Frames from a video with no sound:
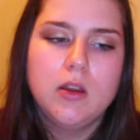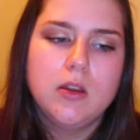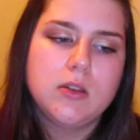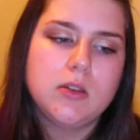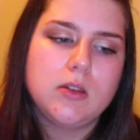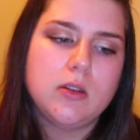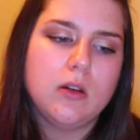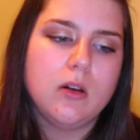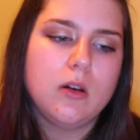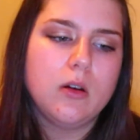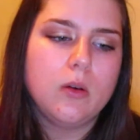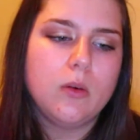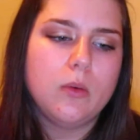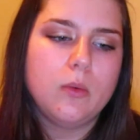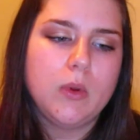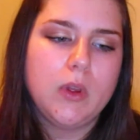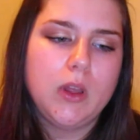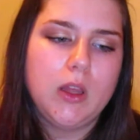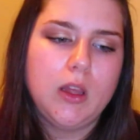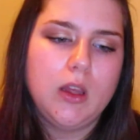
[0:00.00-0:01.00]
so
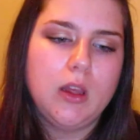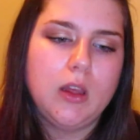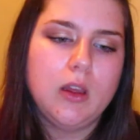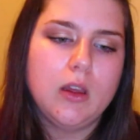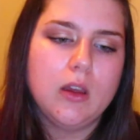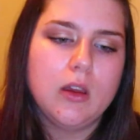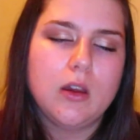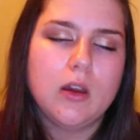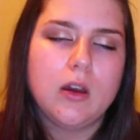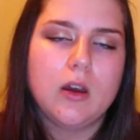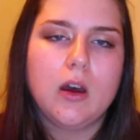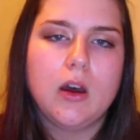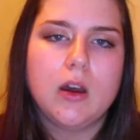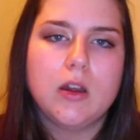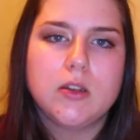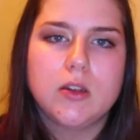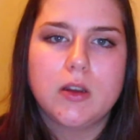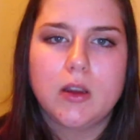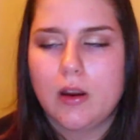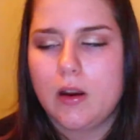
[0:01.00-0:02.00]
we
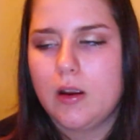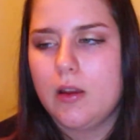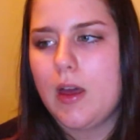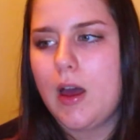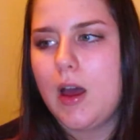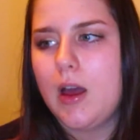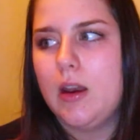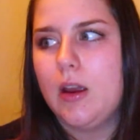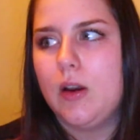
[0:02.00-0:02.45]
took care of that.